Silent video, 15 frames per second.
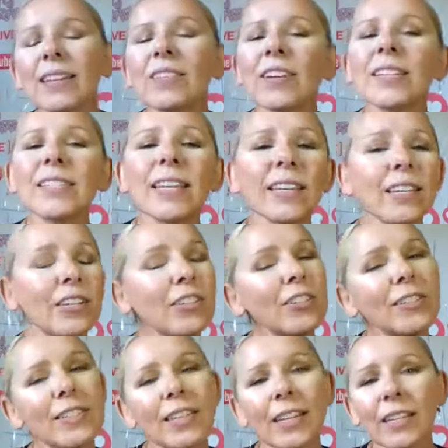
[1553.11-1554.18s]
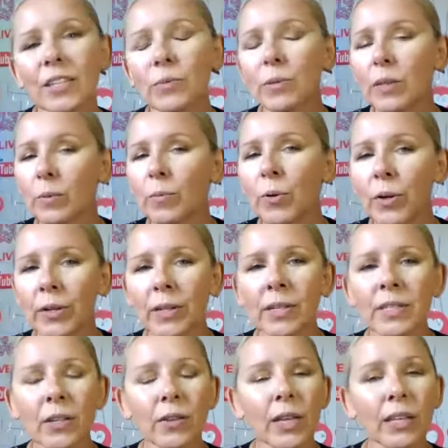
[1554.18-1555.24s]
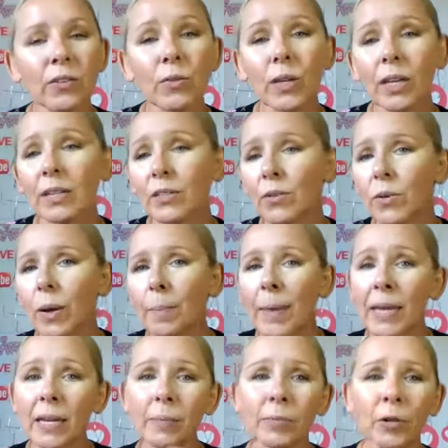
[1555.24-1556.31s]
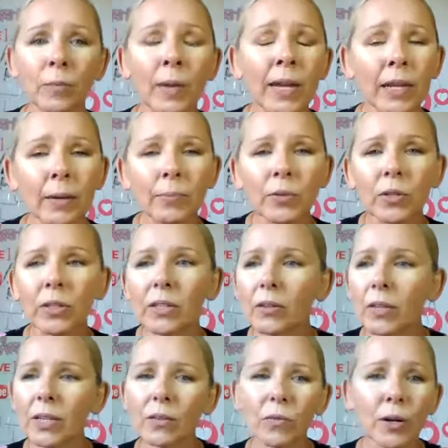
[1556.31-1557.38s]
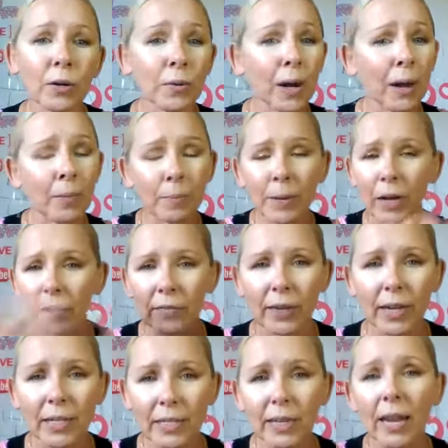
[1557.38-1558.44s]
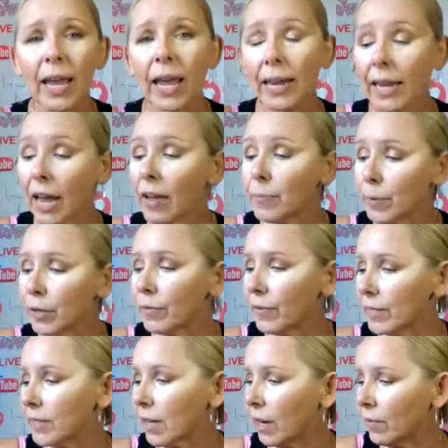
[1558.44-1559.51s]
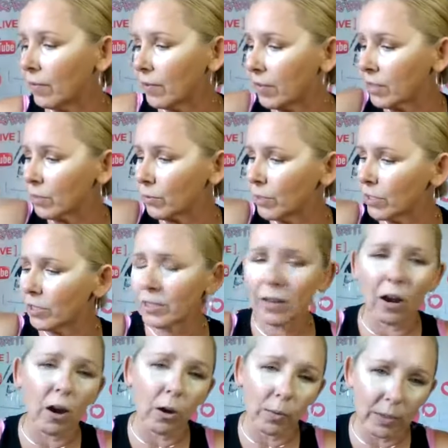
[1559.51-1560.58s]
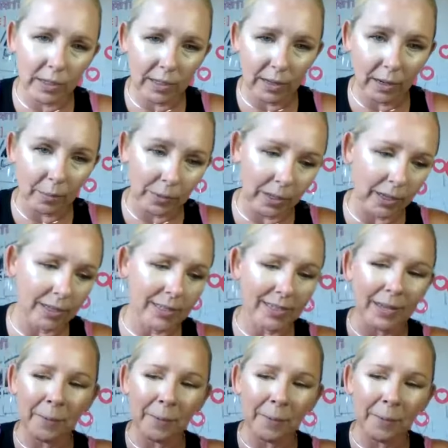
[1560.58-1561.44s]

You guys take care of your skin. It's really important so that you can do a makeup, no makeup look. You can run around bare face and have barefaced confidence, which is always a plus.